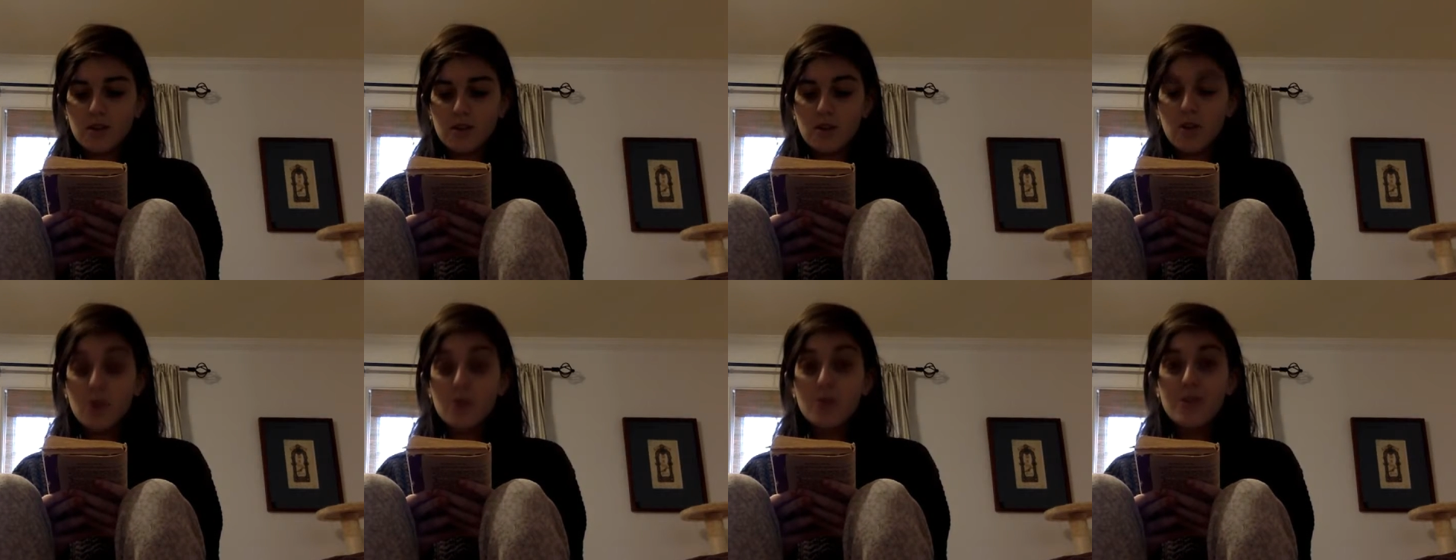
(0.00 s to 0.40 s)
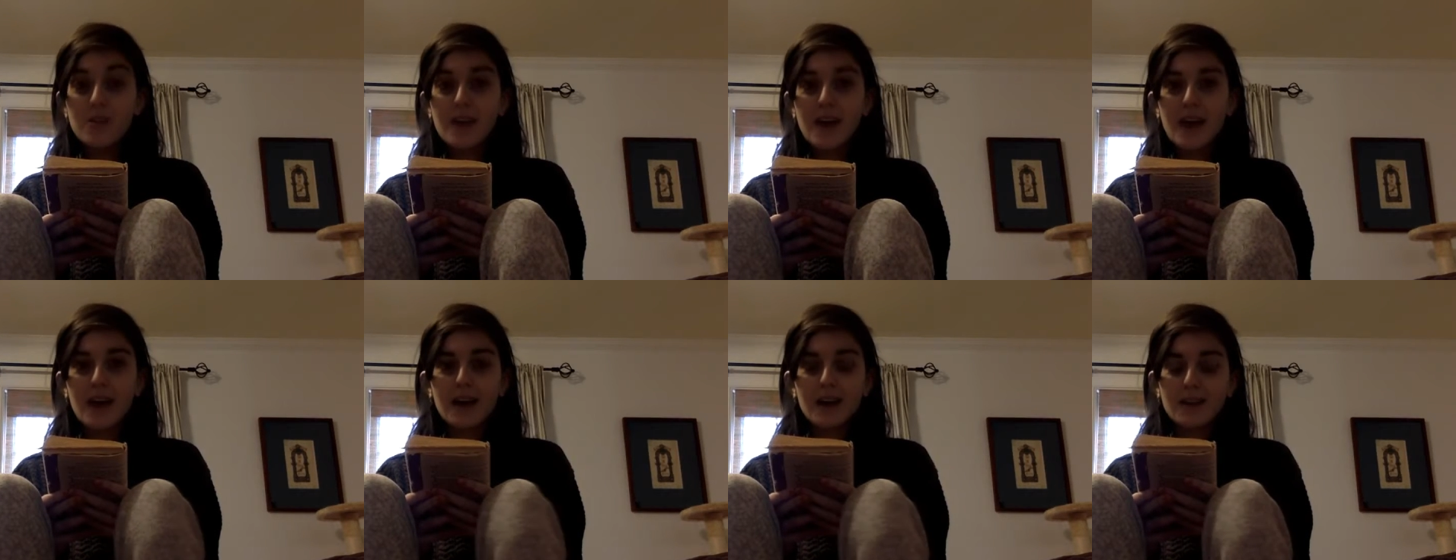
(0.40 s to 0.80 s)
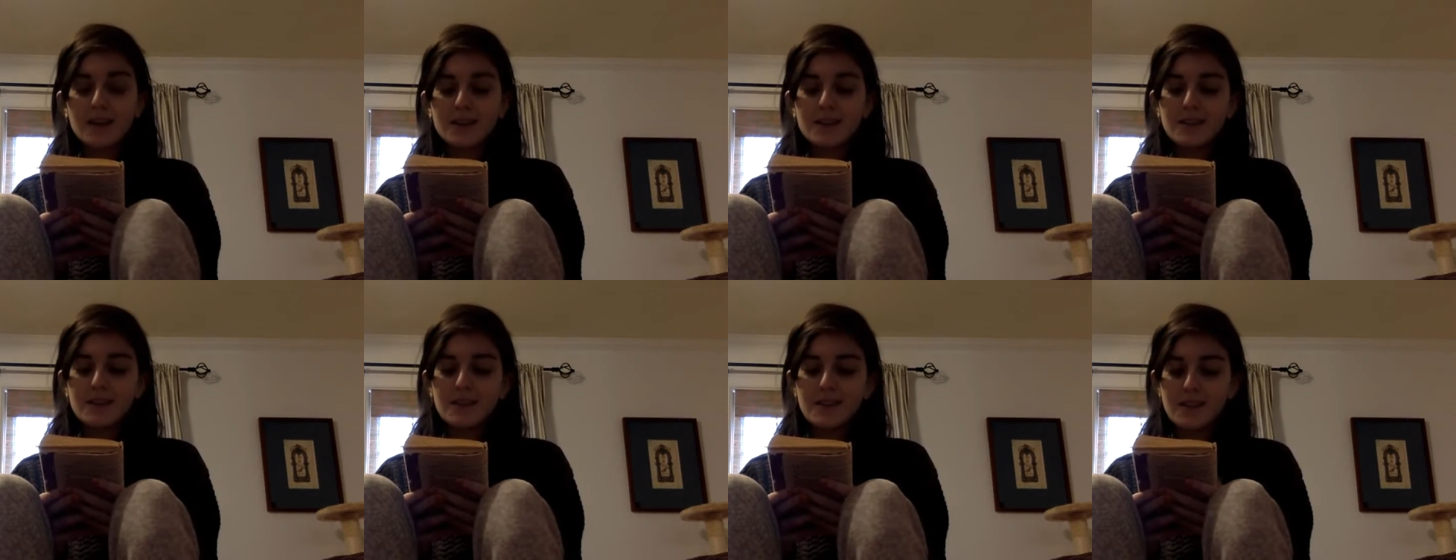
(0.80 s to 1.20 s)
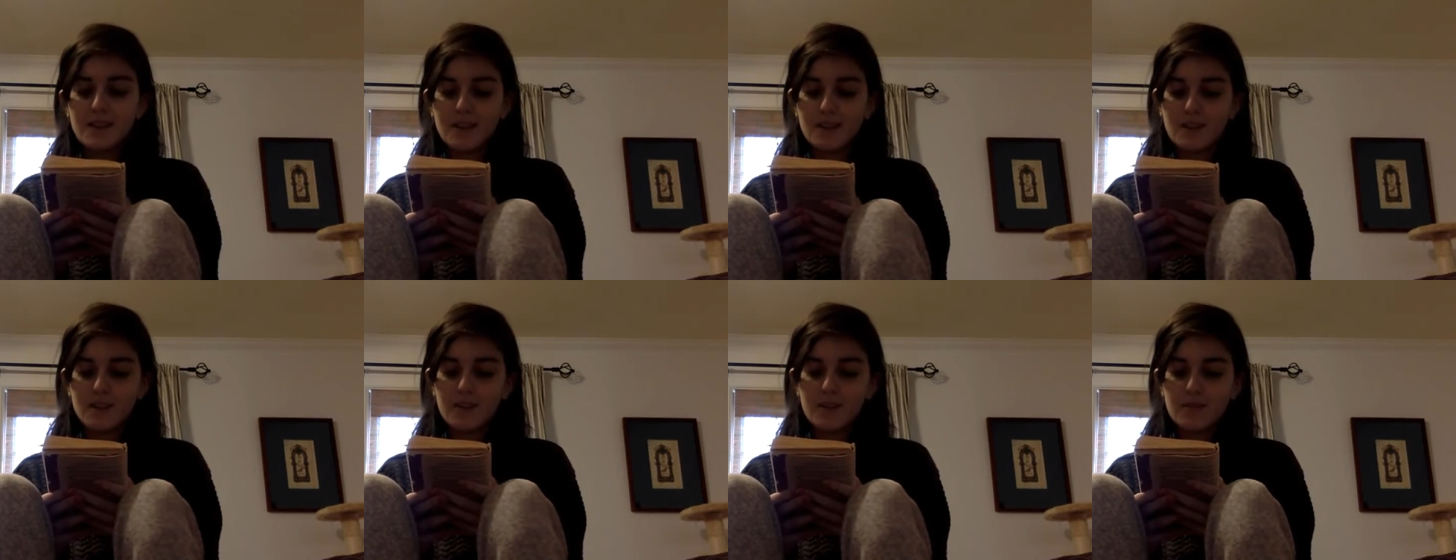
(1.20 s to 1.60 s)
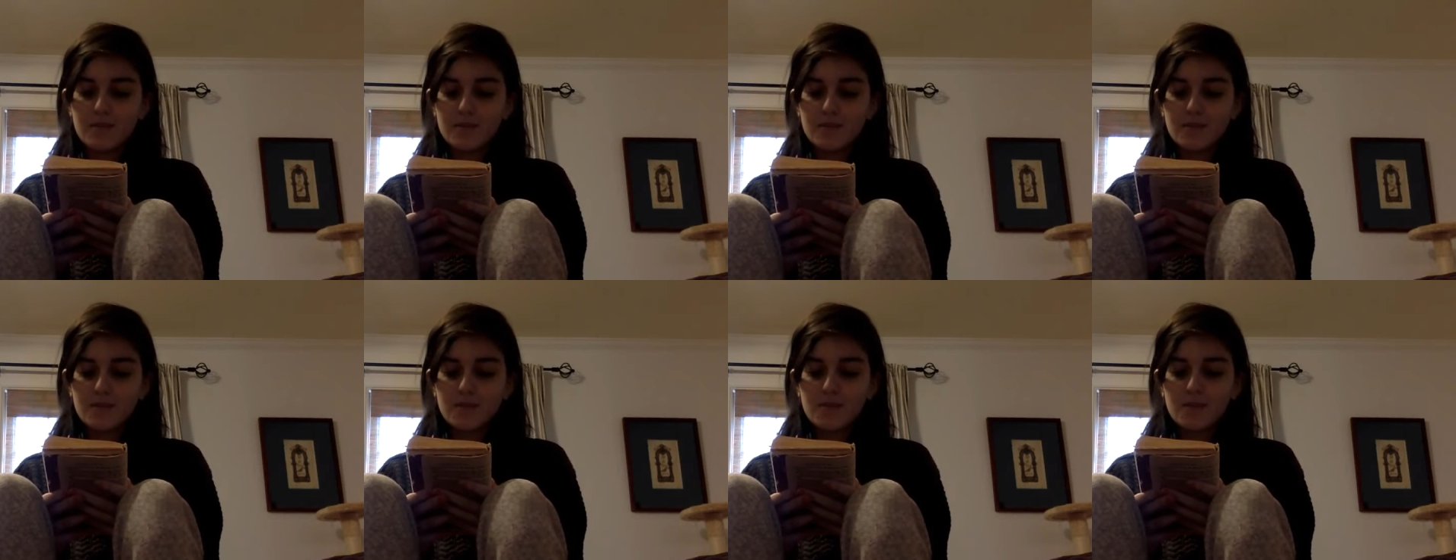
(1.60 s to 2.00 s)
"Who's that?" he yelled.
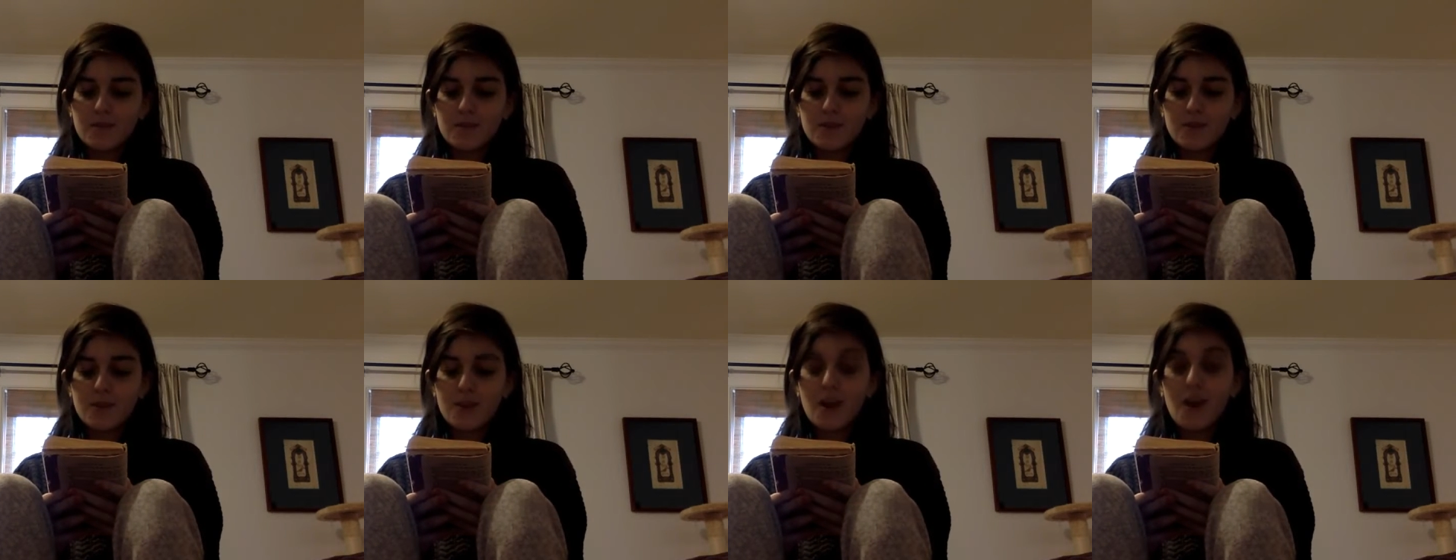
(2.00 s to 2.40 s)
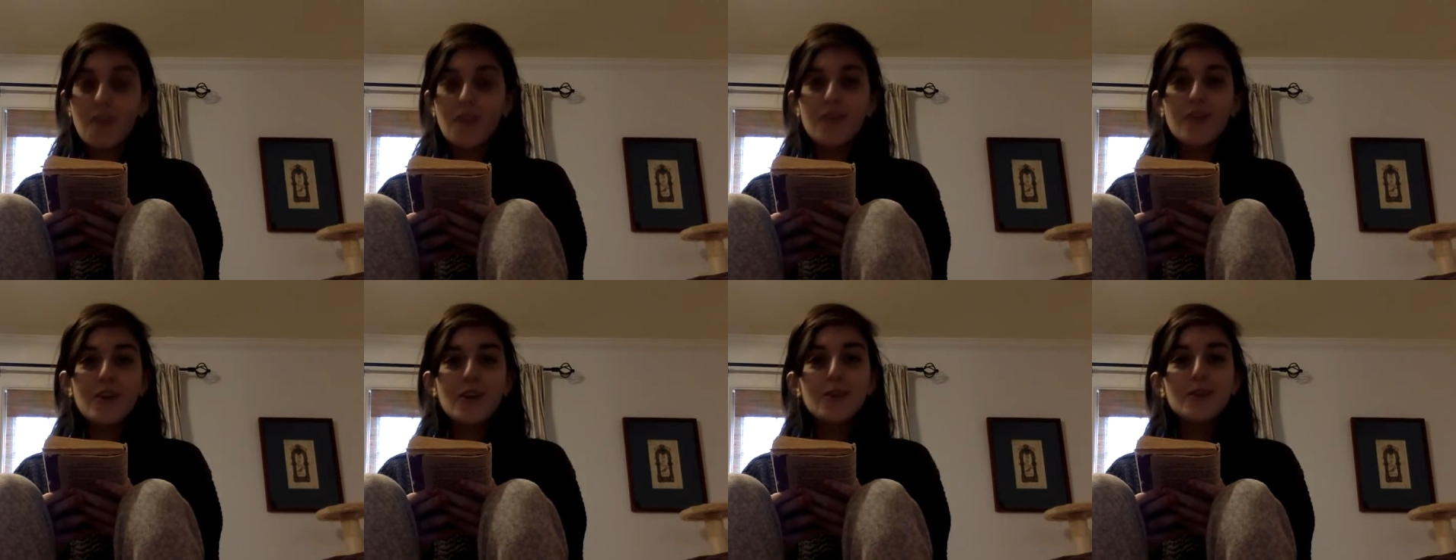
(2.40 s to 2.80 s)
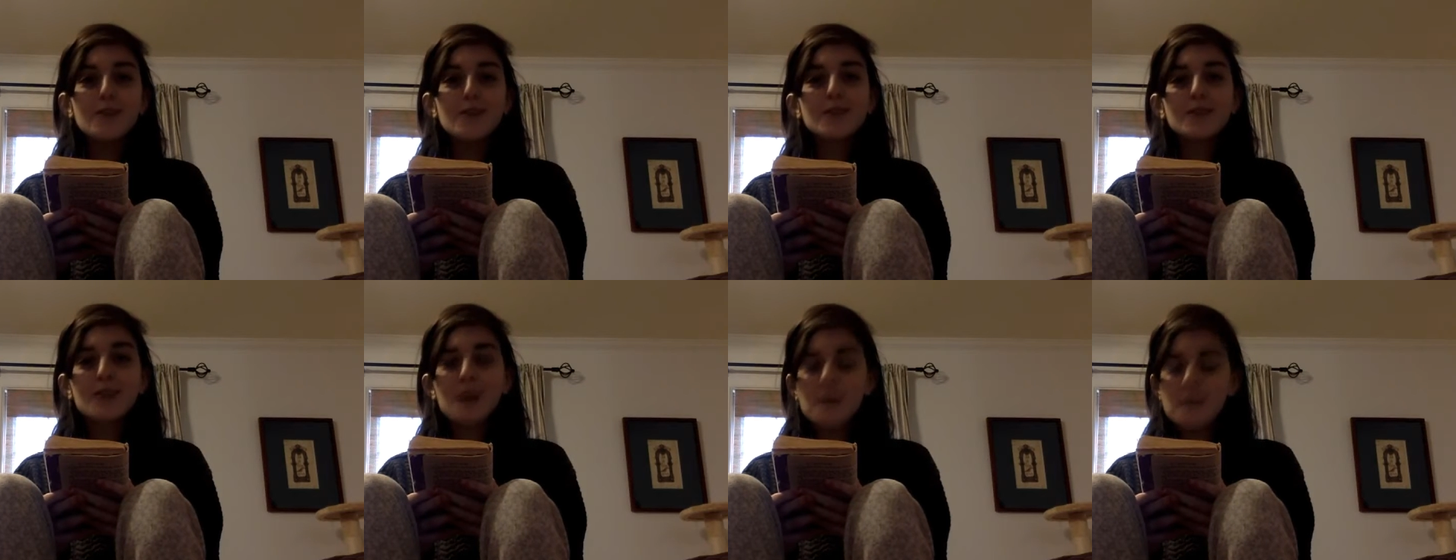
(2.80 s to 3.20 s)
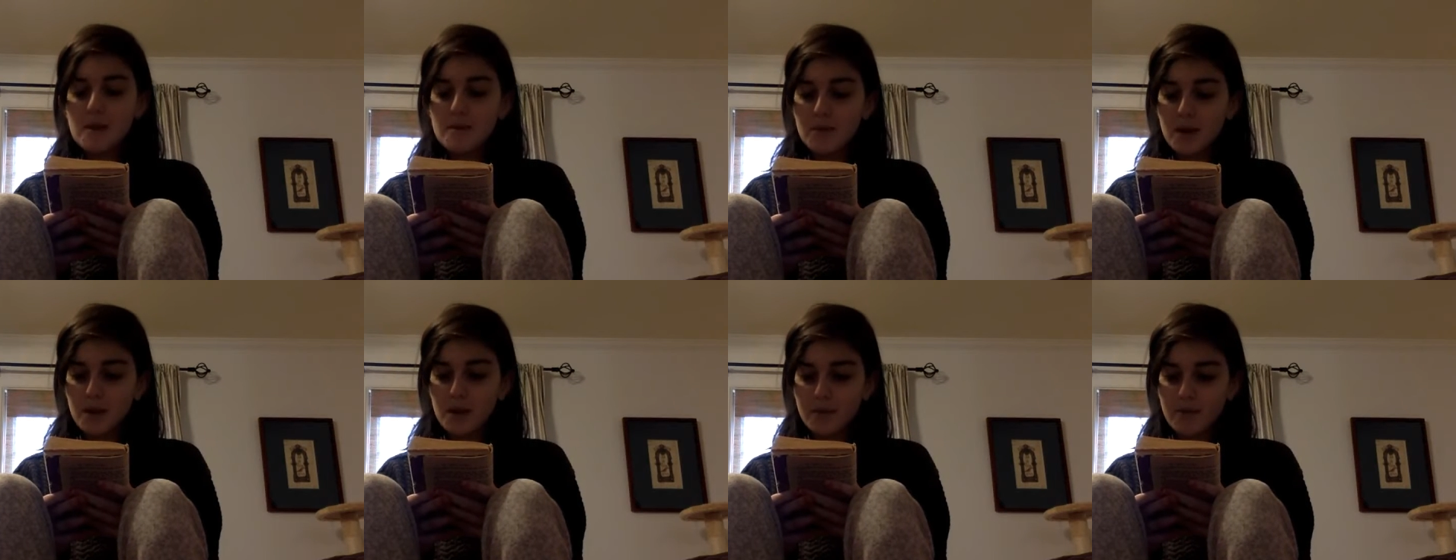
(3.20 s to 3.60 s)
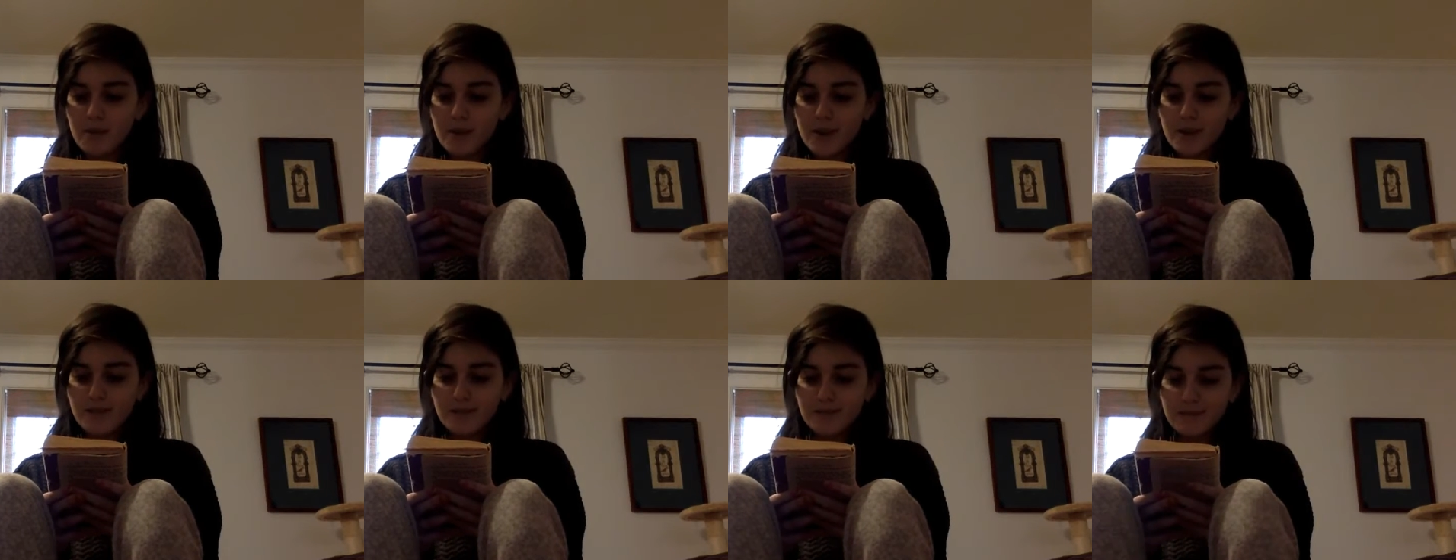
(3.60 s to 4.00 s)
"Caulfield, come in, my
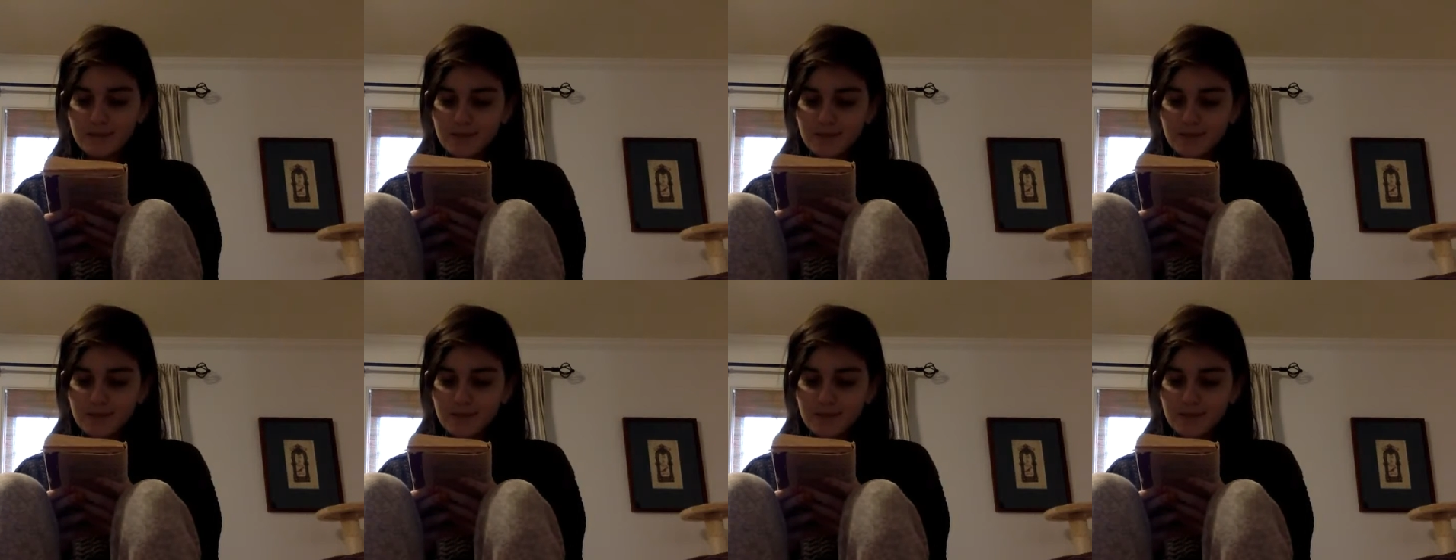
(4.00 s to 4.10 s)
boy."